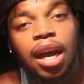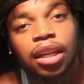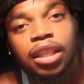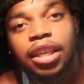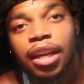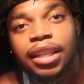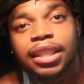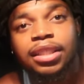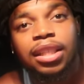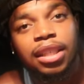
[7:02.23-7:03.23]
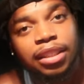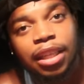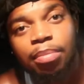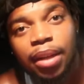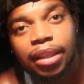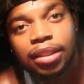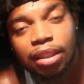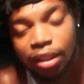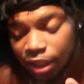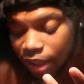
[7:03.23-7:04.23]
I love y'all niggas. Stay blessed.
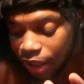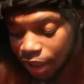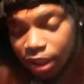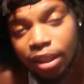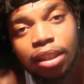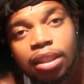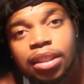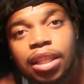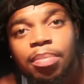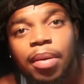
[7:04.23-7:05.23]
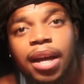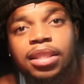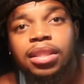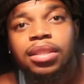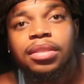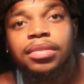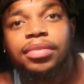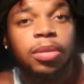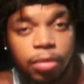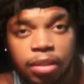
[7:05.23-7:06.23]
Stay positive.
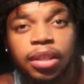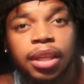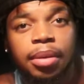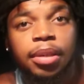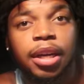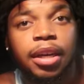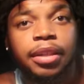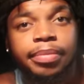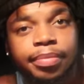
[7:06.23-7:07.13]
And I'm gone.